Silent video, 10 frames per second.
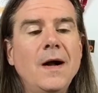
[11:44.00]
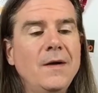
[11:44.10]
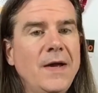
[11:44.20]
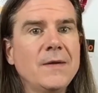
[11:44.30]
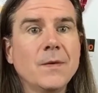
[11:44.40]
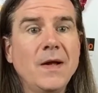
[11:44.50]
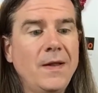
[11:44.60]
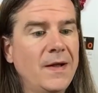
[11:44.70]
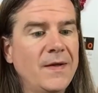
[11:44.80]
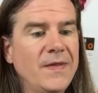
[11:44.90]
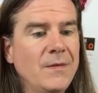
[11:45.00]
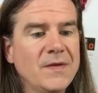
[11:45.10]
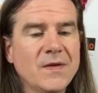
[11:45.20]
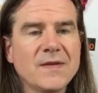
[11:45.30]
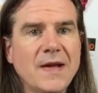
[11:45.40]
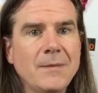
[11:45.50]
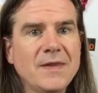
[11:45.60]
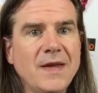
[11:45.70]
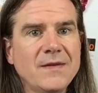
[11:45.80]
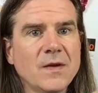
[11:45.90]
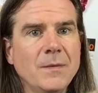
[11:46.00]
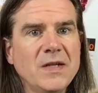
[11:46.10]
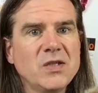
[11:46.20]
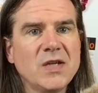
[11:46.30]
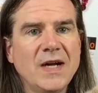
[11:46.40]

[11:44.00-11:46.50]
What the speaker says: All right. Well, that was good, Simon. Thanks so much.